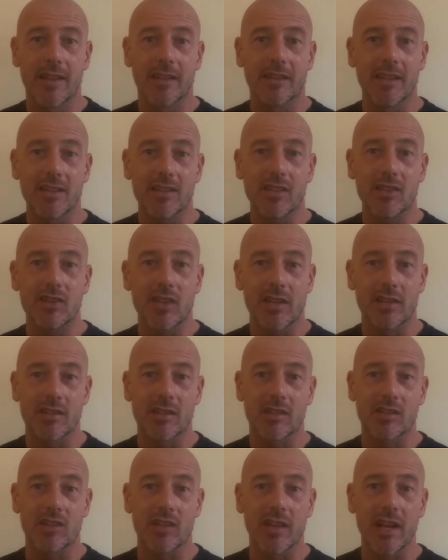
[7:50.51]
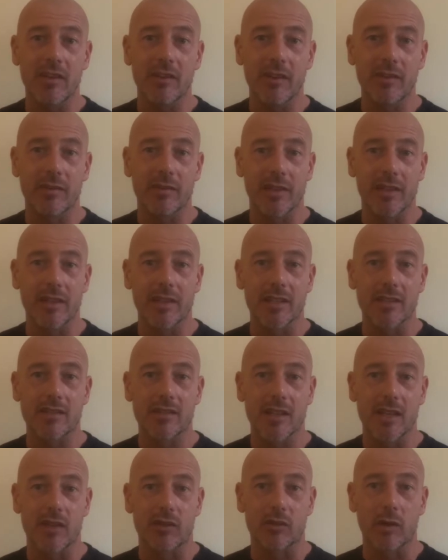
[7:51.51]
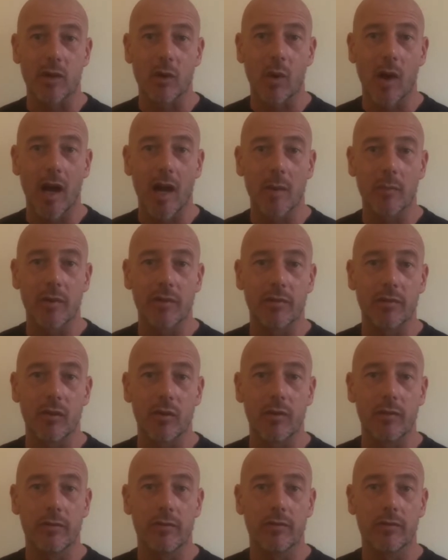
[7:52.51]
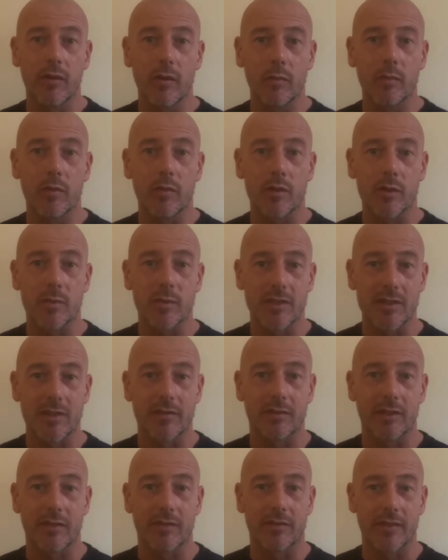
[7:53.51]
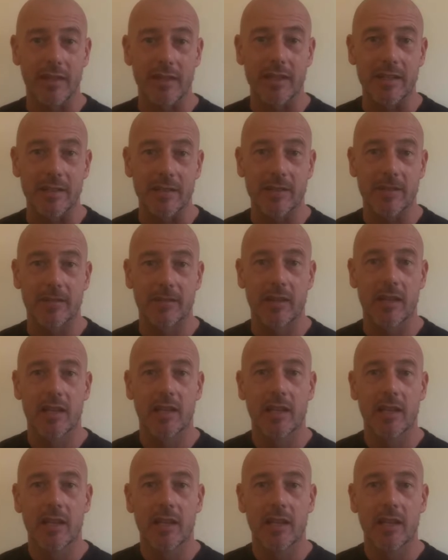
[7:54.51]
This suggests that generic fitness is required before football-specific fitness.